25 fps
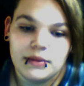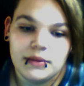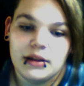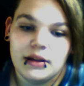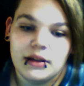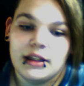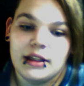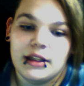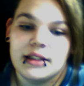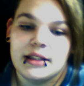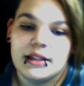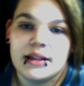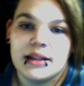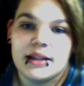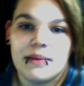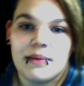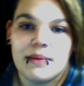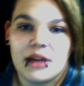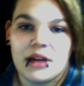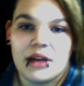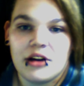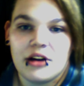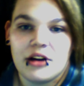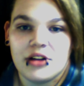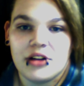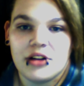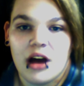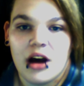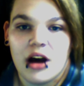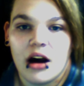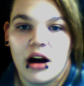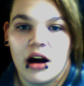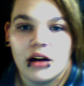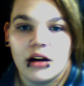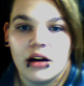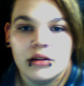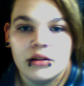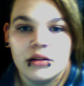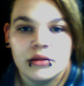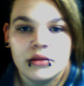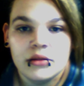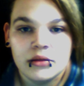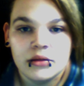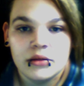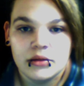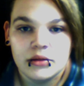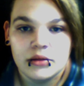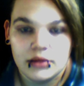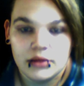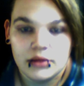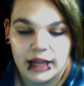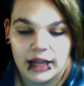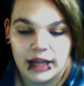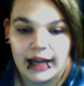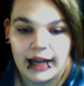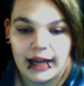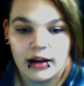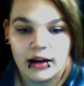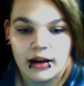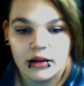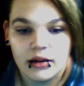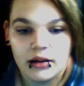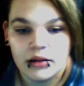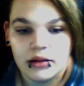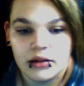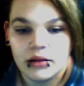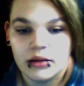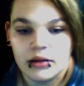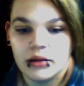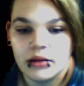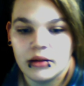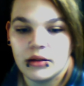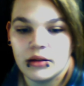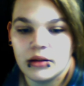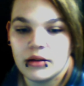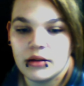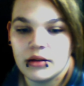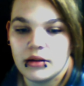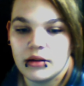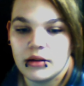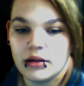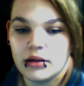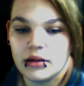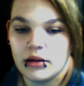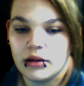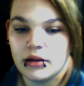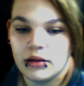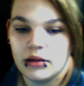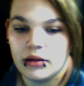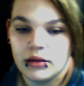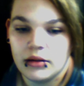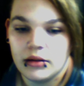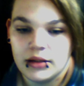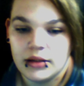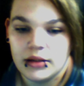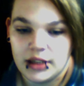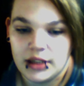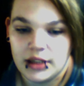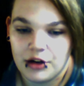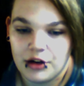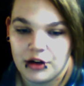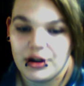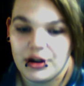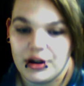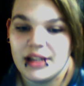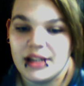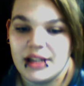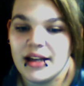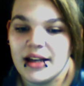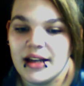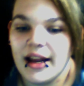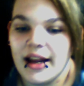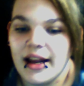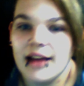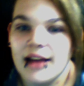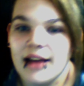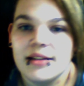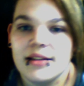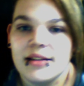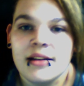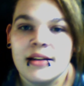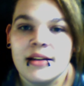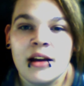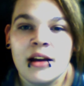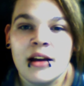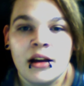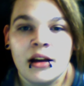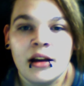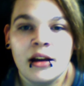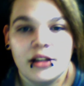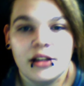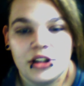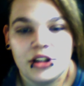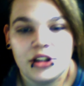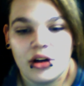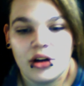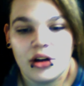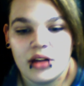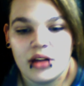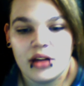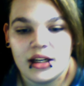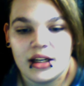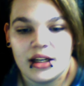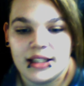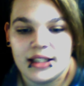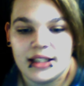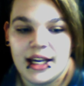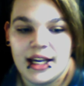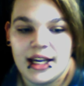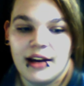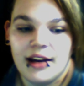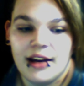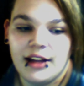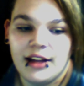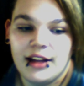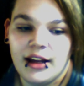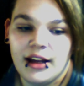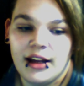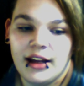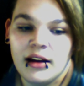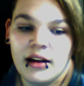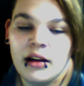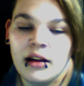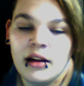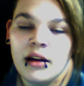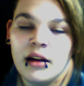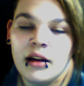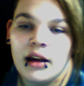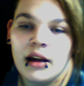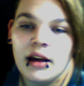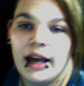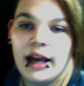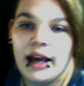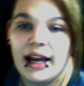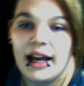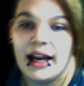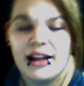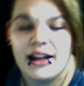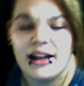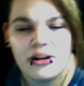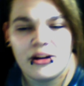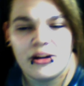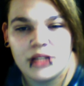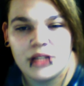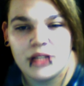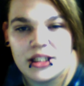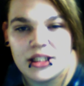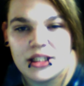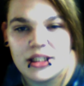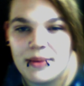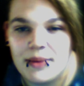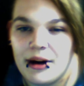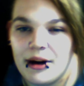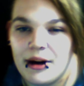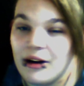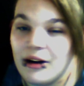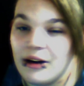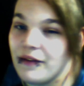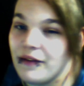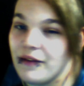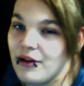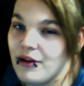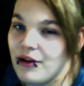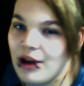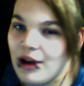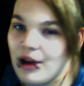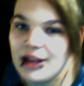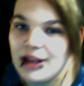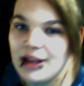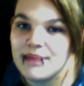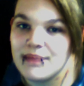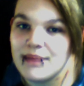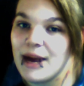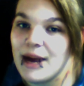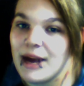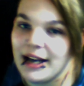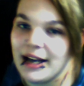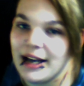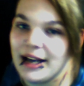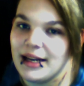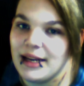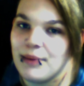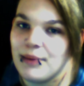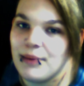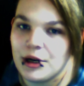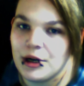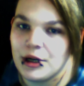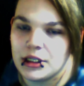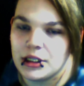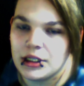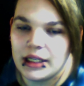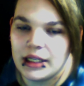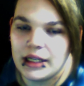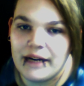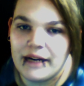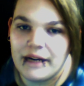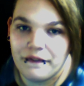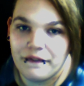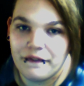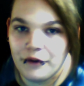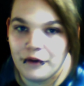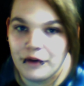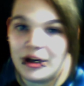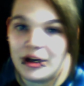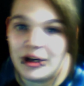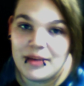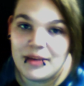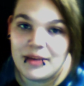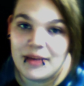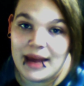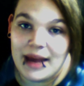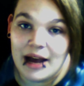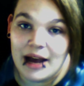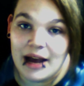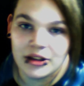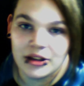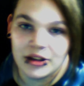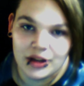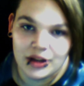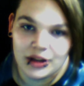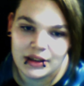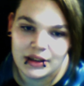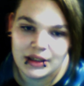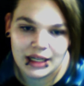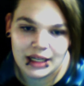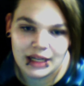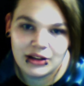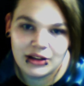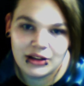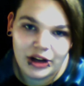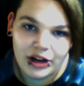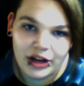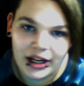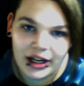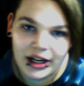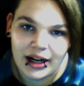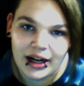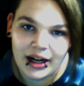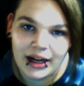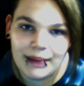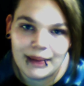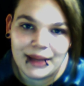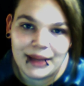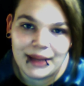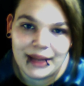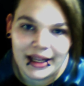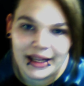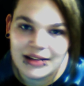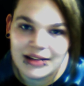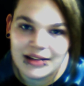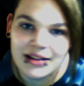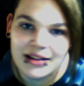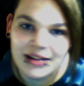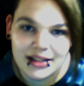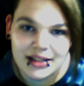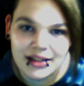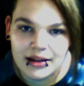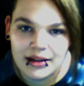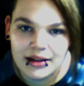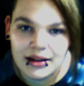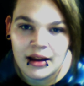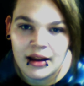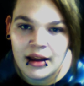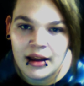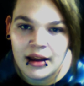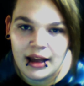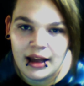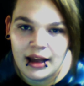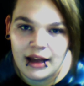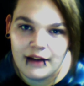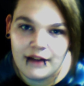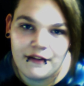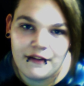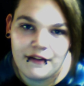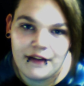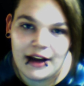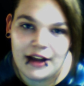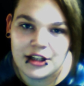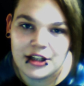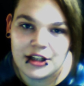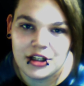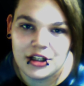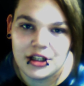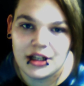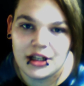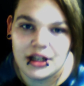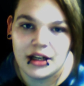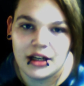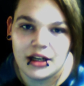It's something your tongue like secretes, I guess, to show that it's healing, and it'll disappear in a few days. Mine did personally, and it freaked me out, so I was like looking it up, like, is this infection?